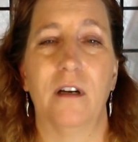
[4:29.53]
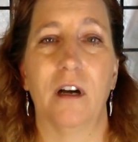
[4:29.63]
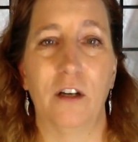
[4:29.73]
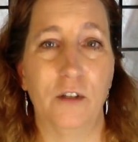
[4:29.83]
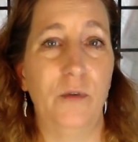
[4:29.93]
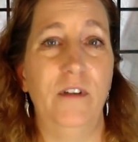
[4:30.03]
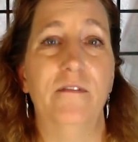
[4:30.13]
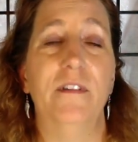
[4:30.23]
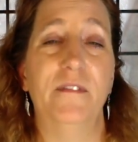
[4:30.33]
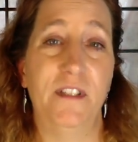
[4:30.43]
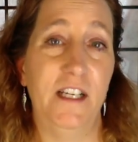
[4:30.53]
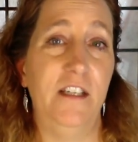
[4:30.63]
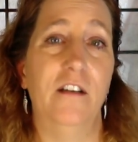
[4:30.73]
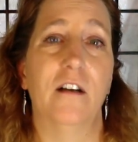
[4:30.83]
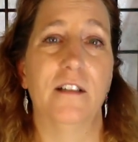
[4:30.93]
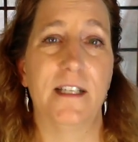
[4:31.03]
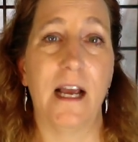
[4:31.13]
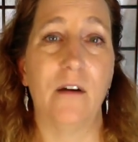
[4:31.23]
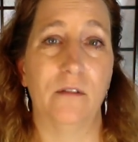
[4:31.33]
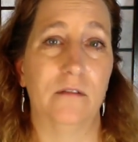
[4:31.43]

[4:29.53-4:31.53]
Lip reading: are doing 15 yards out.